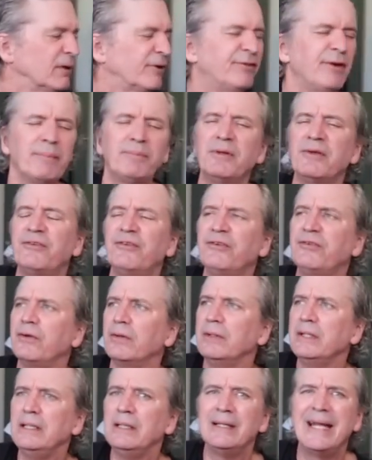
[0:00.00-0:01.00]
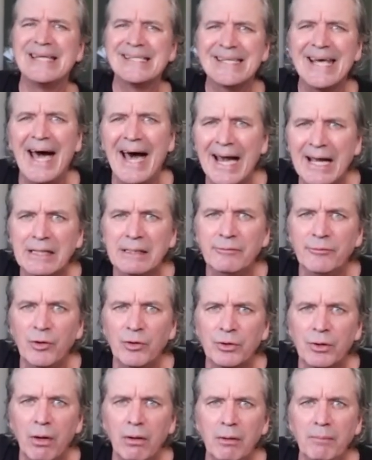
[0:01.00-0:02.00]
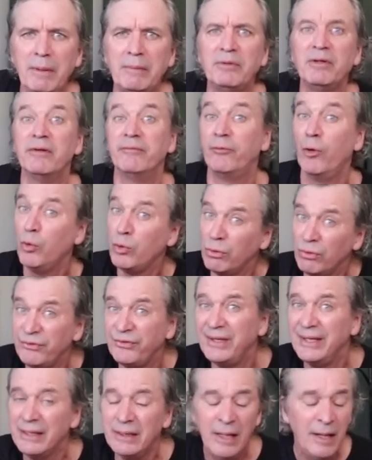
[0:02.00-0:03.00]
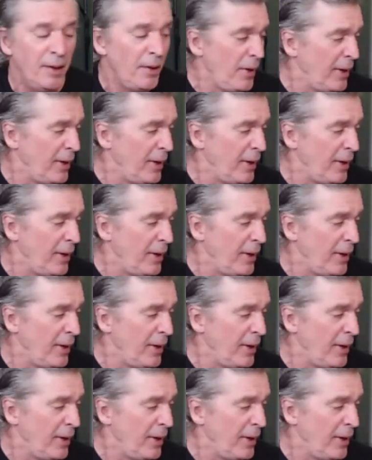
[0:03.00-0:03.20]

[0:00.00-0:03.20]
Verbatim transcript: except it's just a little less active, I'll call it. Maybe the vocals in.